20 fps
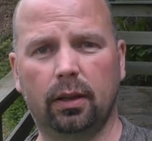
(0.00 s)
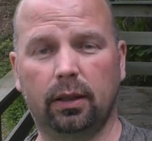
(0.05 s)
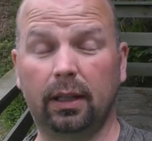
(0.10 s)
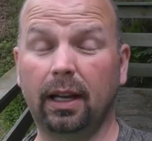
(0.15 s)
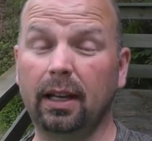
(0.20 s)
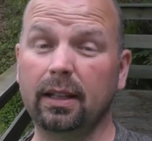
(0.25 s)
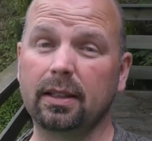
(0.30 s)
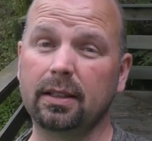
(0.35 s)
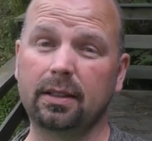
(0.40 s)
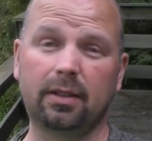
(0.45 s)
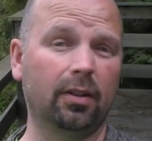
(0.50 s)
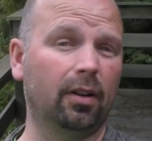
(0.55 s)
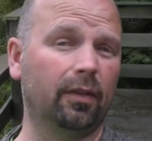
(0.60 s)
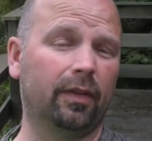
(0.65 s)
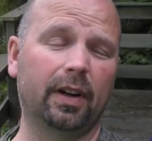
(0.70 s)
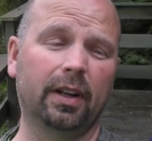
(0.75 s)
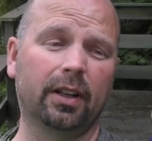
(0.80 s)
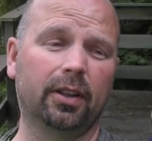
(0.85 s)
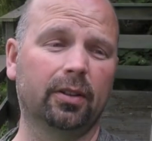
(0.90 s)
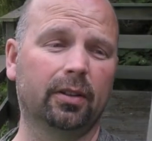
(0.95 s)
That is
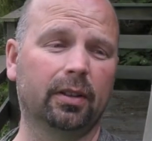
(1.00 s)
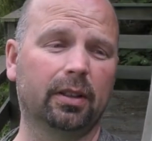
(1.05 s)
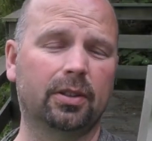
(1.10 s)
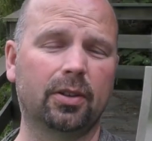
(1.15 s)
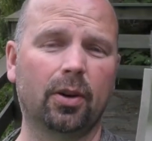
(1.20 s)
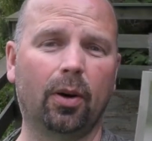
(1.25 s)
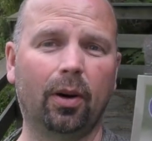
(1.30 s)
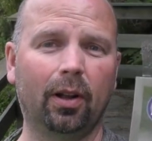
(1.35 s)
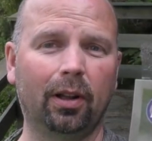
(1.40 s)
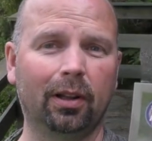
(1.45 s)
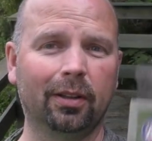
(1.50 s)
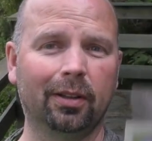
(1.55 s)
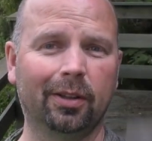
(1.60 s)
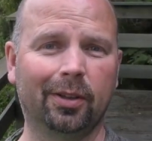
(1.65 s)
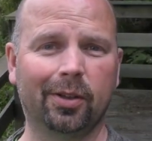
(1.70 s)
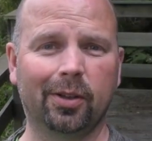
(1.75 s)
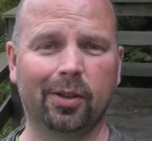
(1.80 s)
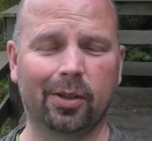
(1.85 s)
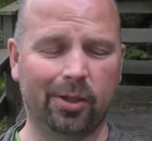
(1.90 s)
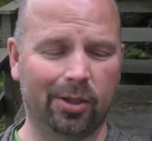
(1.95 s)
not very good at all.
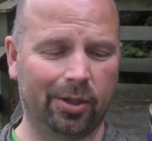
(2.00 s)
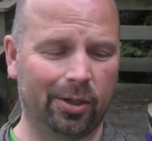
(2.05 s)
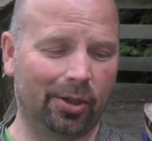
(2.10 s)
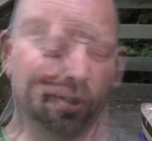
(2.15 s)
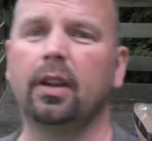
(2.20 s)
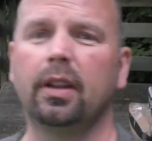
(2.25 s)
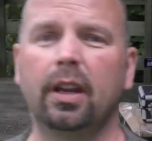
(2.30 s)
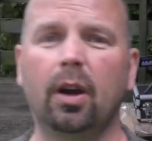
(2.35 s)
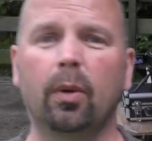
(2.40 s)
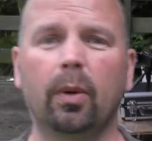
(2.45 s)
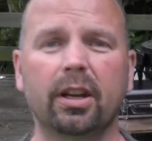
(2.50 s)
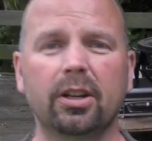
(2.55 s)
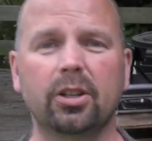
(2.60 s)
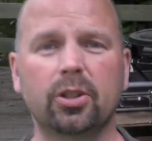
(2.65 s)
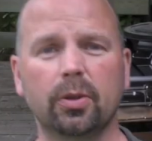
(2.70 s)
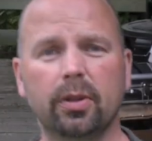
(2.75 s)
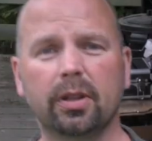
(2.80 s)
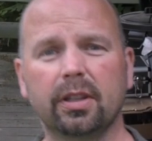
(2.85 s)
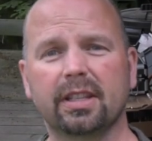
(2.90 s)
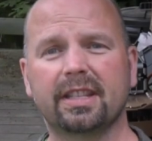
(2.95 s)
Now when I
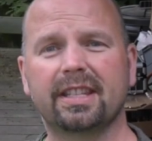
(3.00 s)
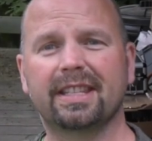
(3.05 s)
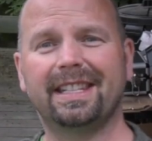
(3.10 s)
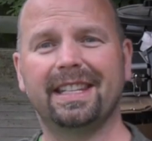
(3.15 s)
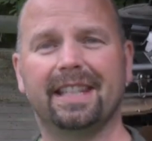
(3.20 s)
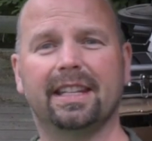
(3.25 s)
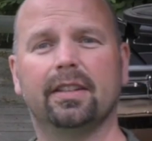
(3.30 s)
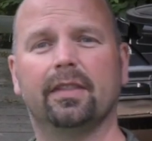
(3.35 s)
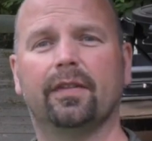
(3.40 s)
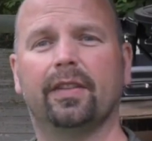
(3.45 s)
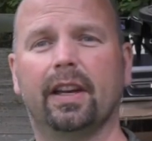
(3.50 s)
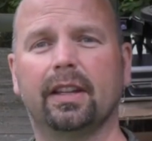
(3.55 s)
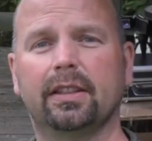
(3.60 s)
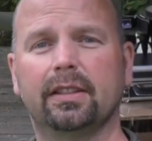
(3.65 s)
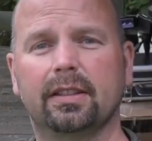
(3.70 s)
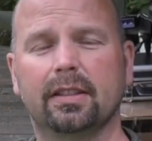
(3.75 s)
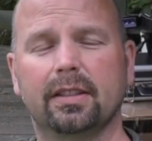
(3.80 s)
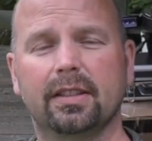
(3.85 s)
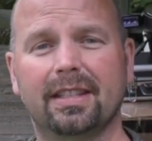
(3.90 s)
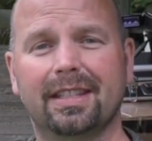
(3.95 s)
show you the state of
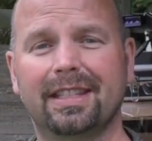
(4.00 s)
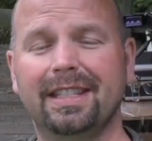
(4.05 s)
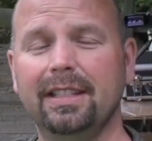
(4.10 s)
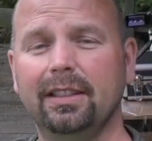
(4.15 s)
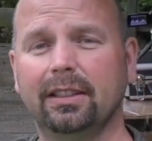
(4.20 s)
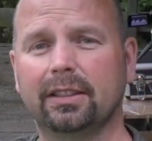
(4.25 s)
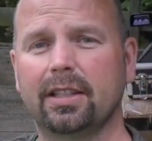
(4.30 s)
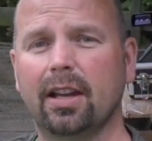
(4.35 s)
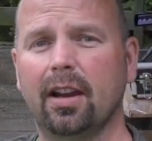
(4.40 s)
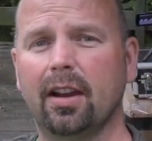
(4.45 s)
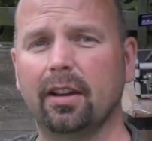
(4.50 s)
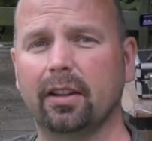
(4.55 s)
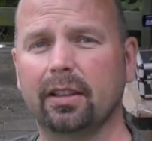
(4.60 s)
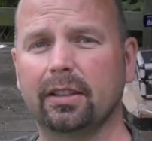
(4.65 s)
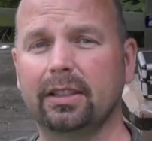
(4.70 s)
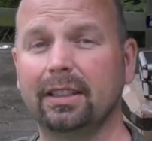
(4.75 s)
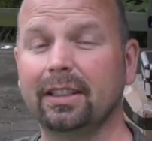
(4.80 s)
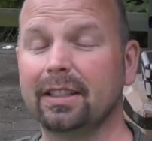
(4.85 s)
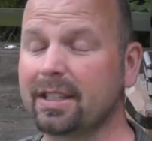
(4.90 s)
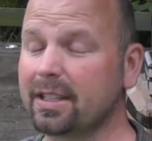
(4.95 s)
that steel
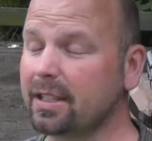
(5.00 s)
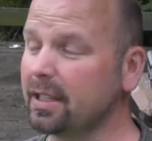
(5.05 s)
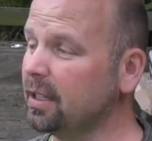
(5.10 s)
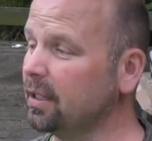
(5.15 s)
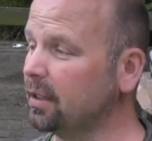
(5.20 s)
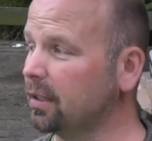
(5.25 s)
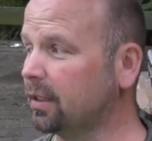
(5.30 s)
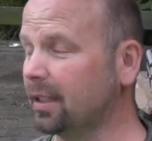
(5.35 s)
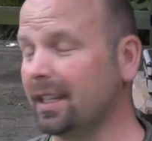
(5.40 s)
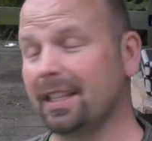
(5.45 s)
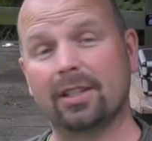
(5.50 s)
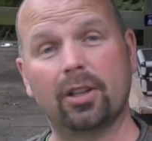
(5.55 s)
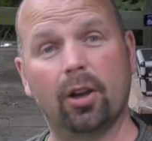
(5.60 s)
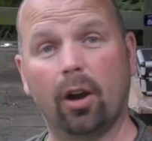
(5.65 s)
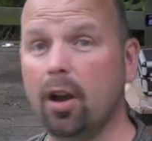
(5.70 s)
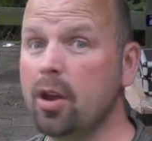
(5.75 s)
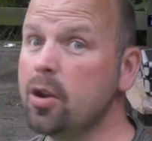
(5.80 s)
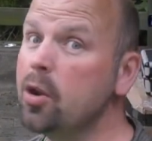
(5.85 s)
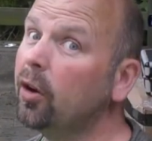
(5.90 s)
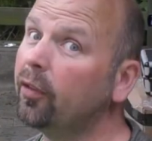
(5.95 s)
target, you'll see that it's
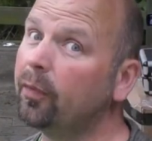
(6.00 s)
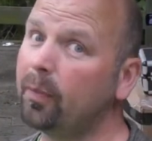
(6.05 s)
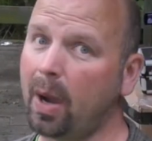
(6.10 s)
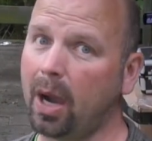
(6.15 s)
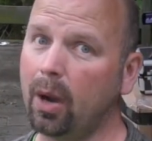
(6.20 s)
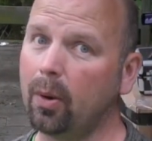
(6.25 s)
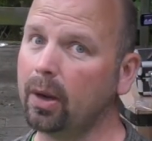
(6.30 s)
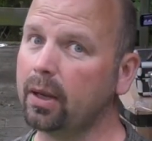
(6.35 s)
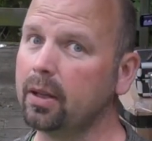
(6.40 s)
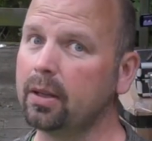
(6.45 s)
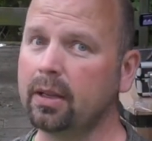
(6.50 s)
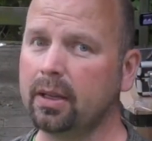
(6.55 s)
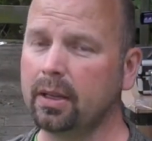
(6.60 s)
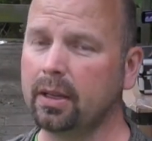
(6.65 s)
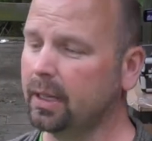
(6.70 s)
got enough power,